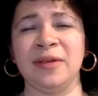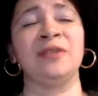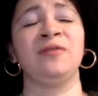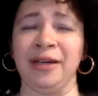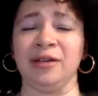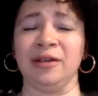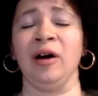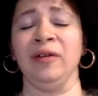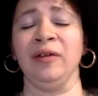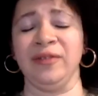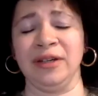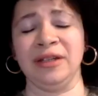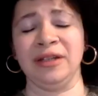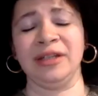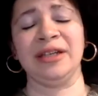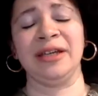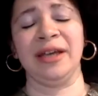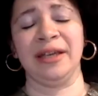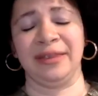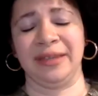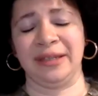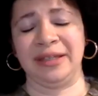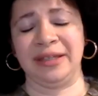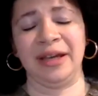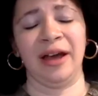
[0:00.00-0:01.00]
a fight often
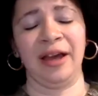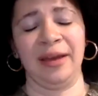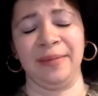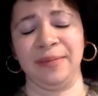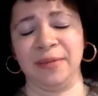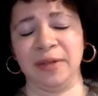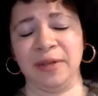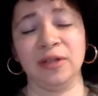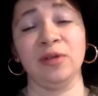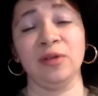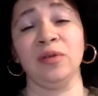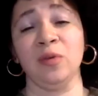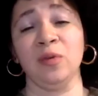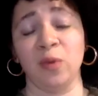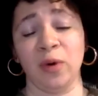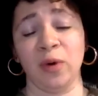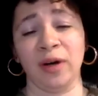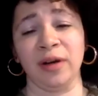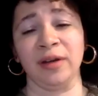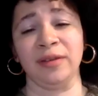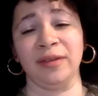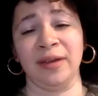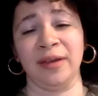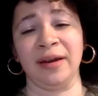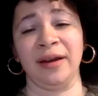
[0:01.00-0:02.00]
to get the time to do the
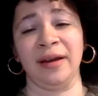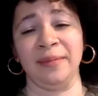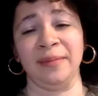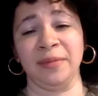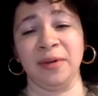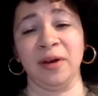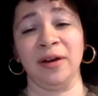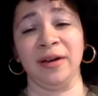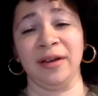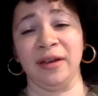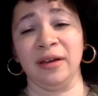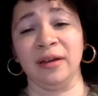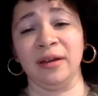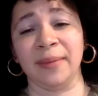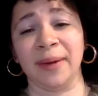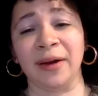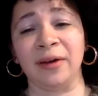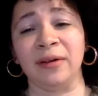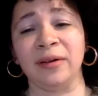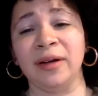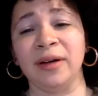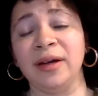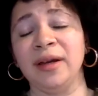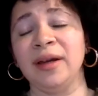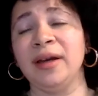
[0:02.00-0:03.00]
work that I'm talking
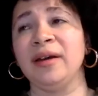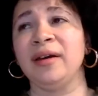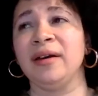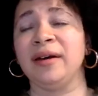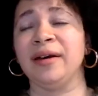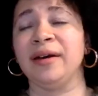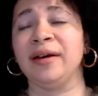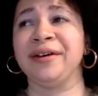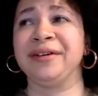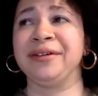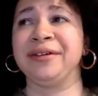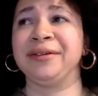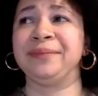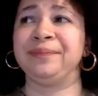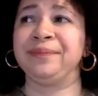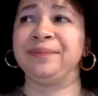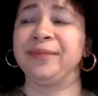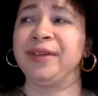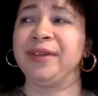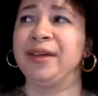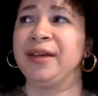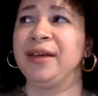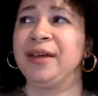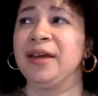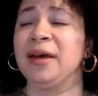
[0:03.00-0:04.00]
about.
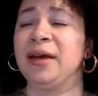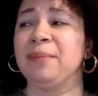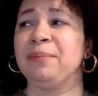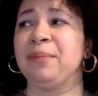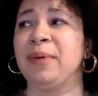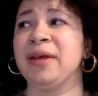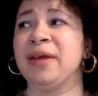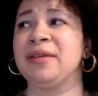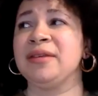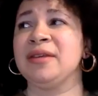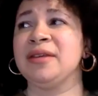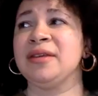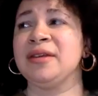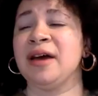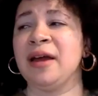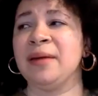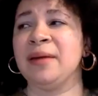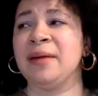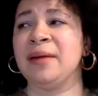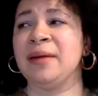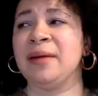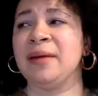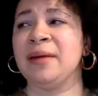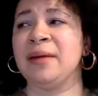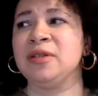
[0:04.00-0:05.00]
But the
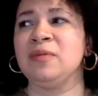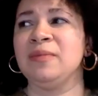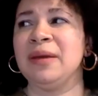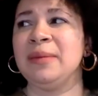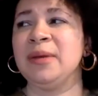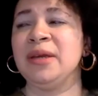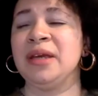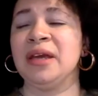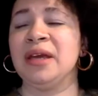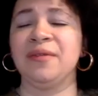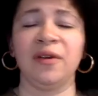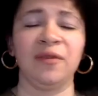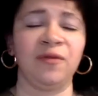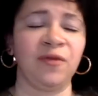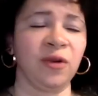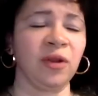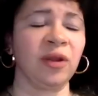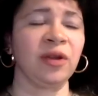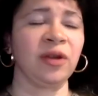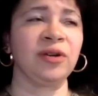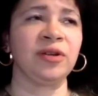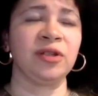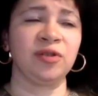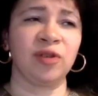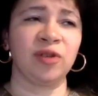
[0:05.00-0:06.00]
time to maybe give a
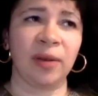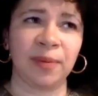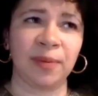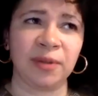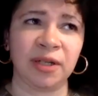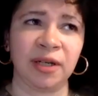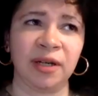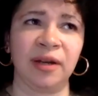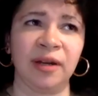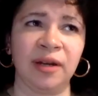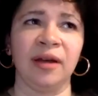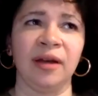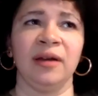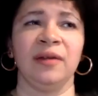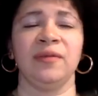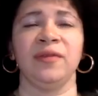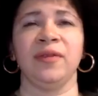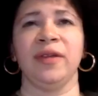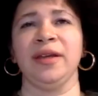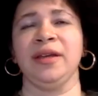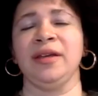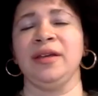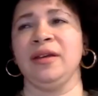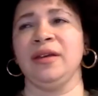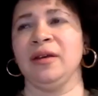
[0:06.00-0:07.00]
fuller description
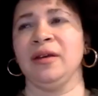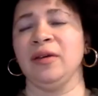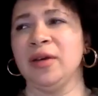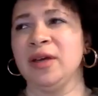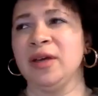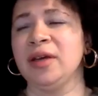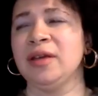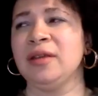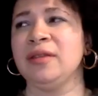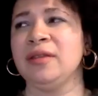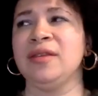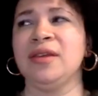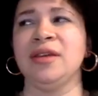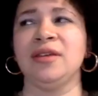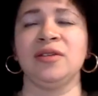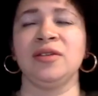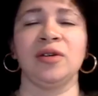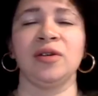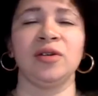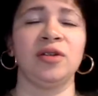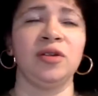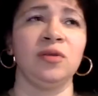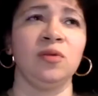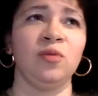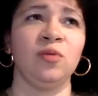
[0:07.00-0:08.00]
of these
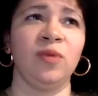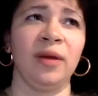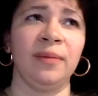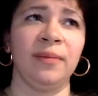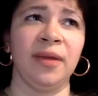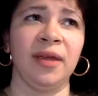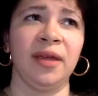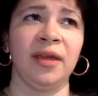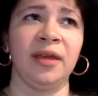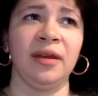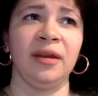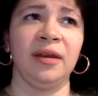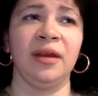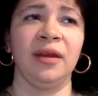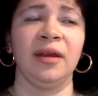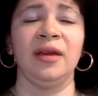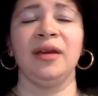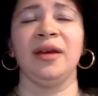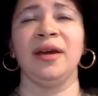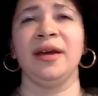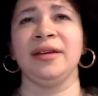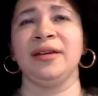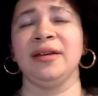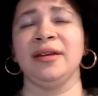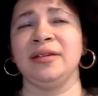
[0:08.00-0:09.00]
are two women,
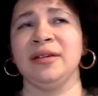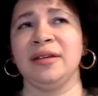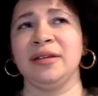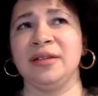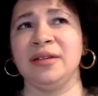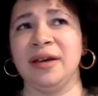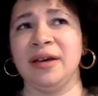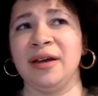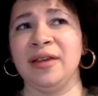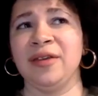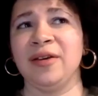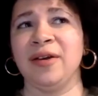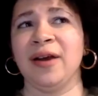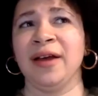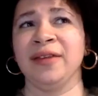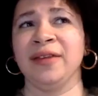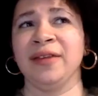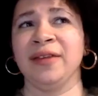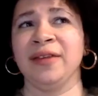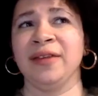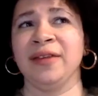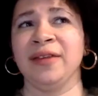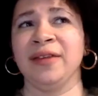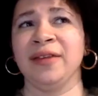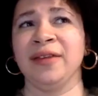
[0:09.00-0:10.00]
they're
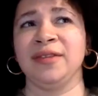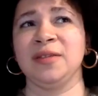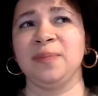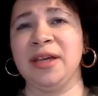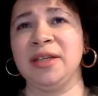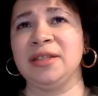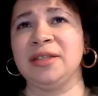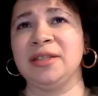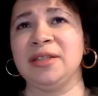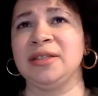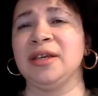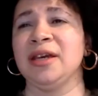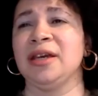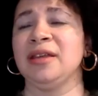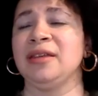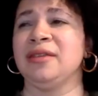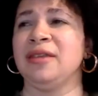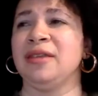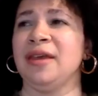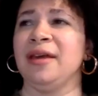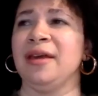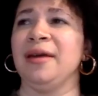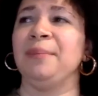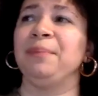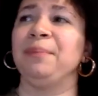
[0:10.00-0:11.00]
at this place,
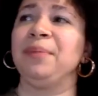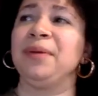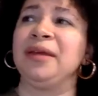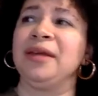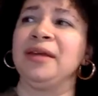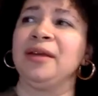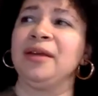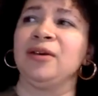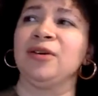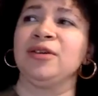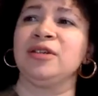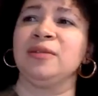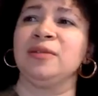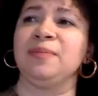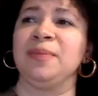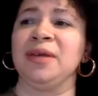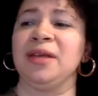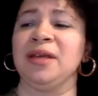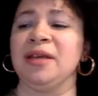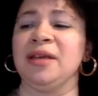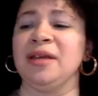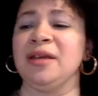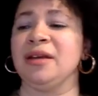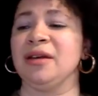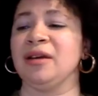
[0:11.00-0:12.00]
they appear to
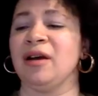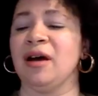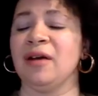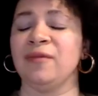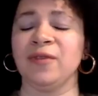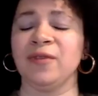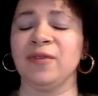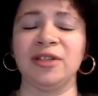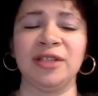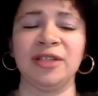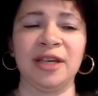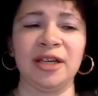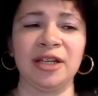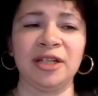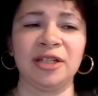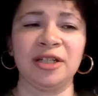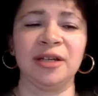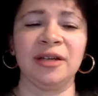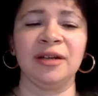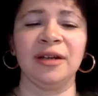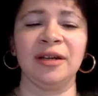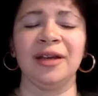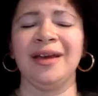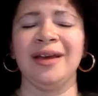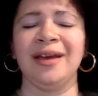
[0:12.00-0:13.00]
be in
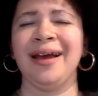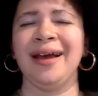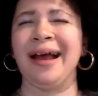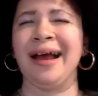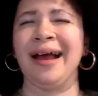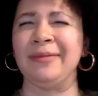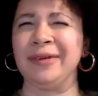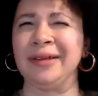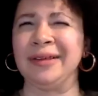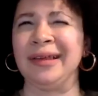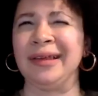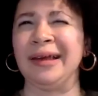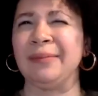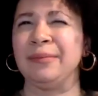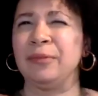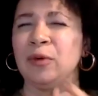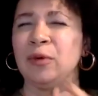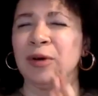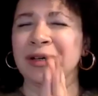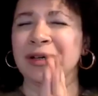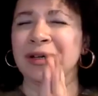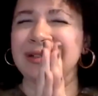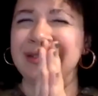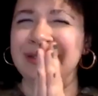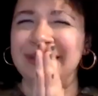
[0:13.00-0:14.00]
conversation. Having that
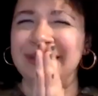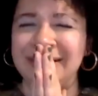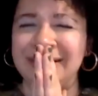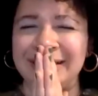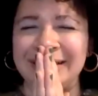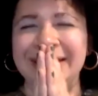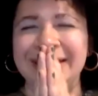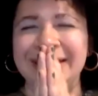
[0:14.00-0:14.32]
more